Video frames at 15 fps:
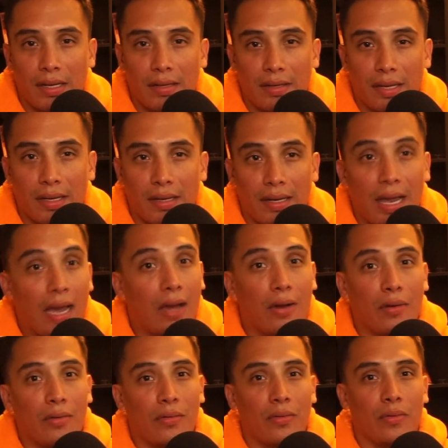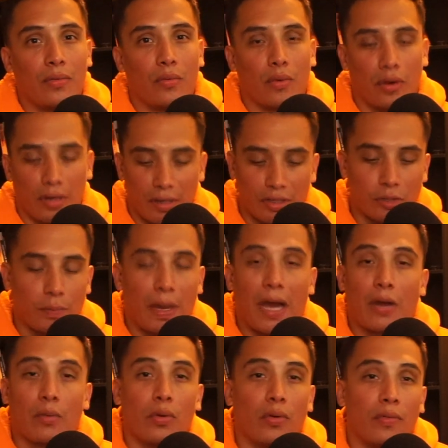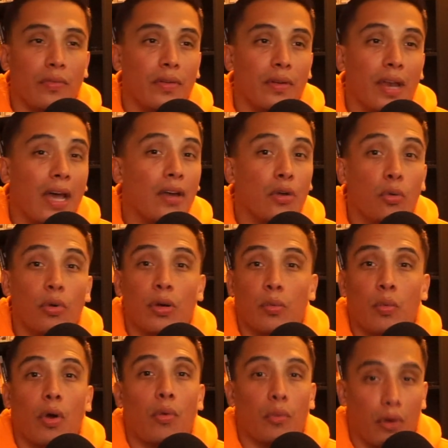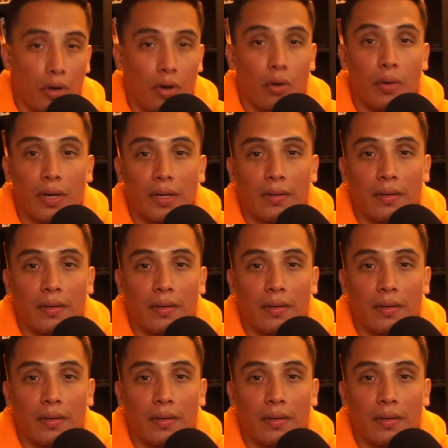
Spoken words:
then now we're in a spiral of not knowing where we're going.